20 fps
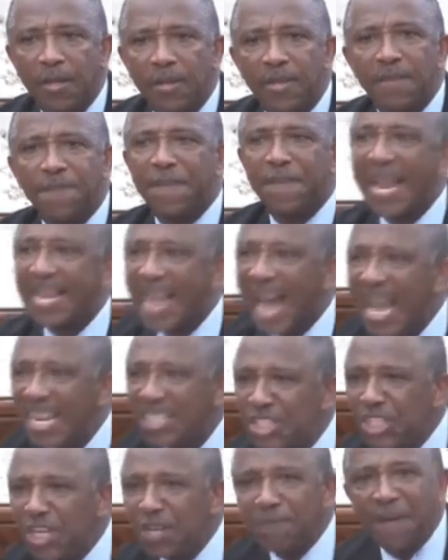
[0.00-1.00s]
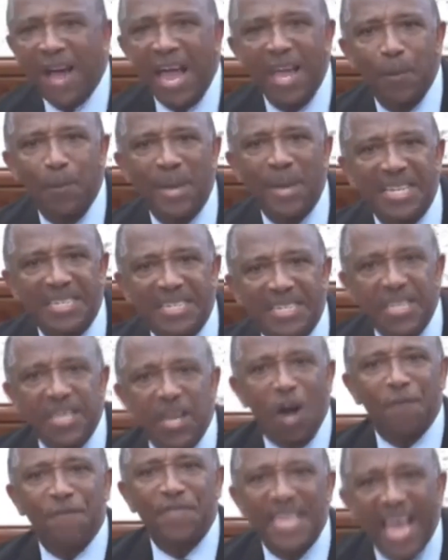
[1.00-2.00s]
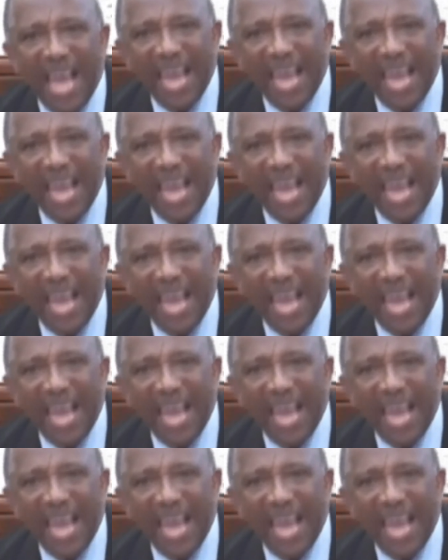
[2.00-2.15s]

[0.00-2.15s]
the financial viability of the